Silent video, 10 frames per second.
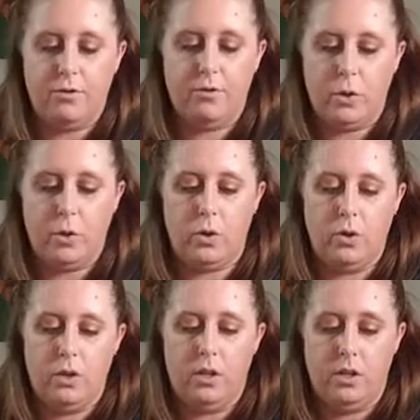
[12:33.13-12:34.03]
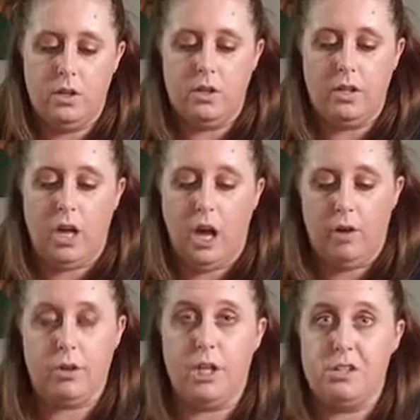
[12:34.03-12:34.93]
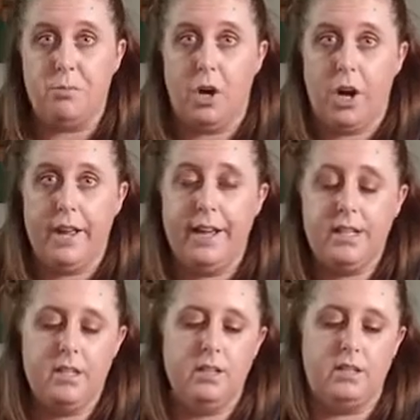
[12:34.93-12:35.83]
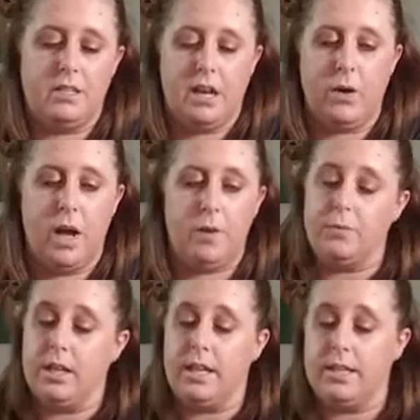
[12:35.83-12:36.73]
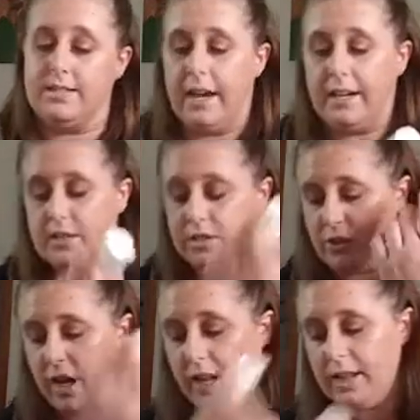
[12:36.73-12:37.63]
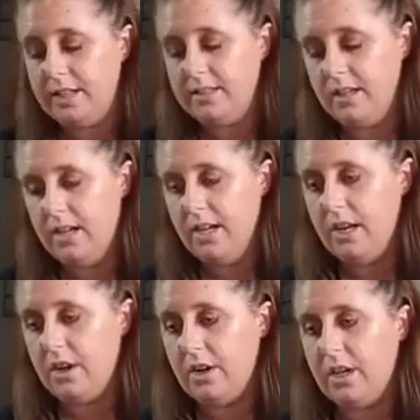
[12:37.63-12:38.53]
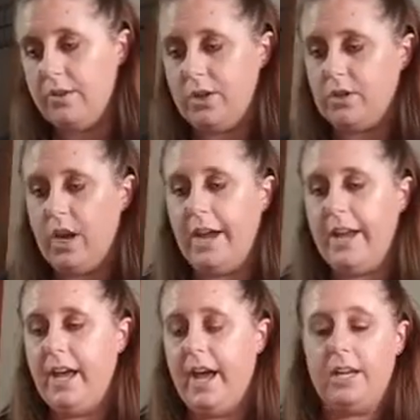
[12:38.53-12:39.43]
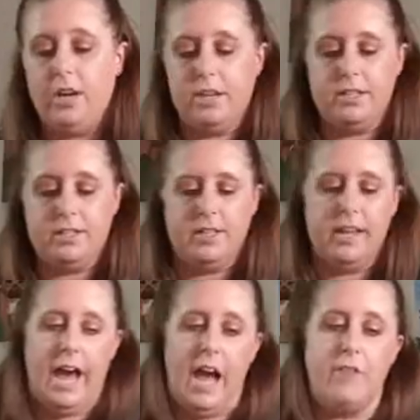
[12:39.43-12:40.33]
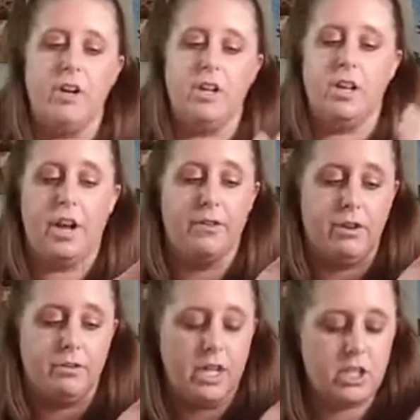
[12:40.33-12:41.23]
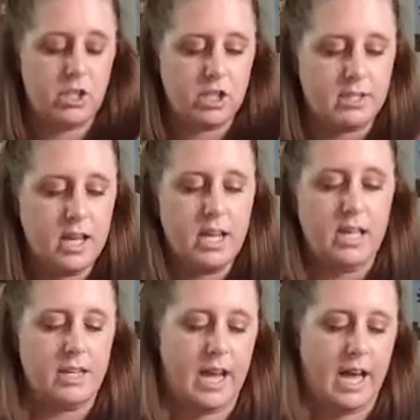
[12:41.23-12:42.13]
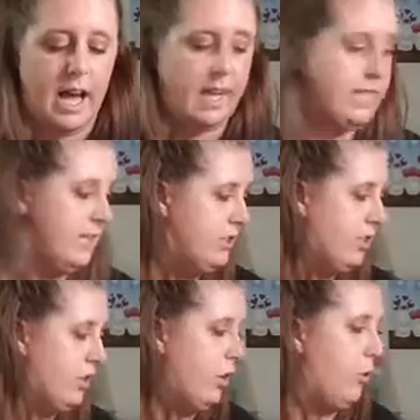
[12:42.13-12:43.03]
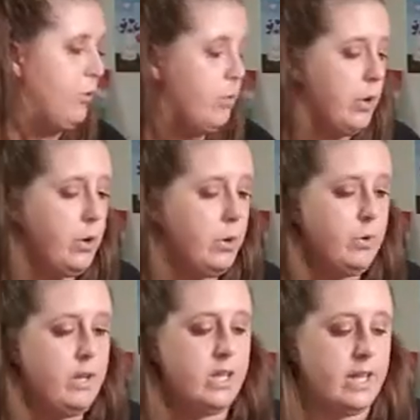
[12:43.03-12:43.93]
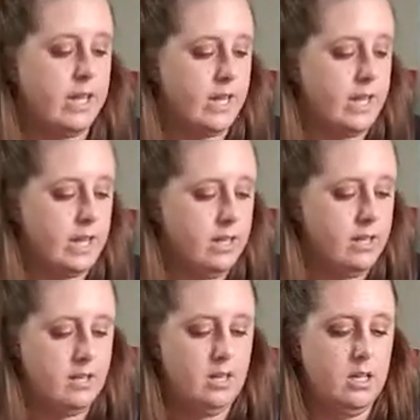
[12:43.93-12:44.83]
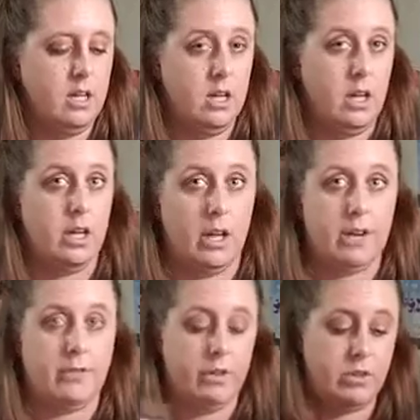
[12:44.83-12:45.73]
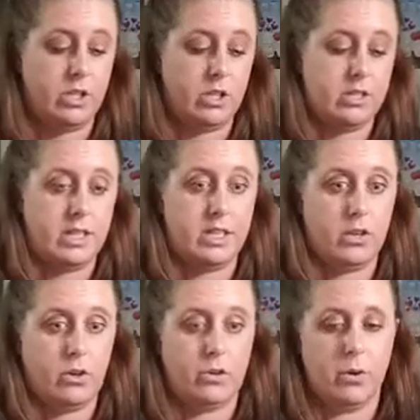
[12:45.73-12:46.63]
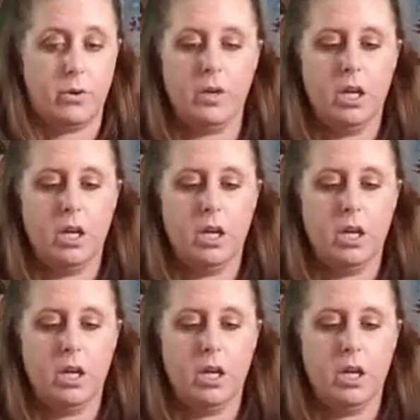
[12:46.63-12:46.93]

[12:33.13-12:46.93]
full coverage product, so I'm really excited to try this or give it a try. I honestly have a lot of foundations that I need to go through, like a lot of foundations I need to go through.